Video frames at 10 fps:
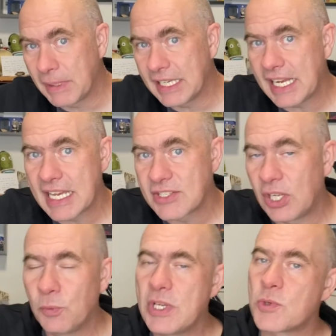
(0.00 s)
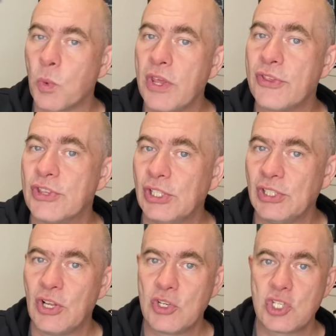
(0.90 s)
beginning as always with the
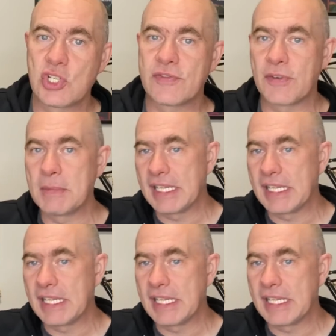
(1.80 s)
launches from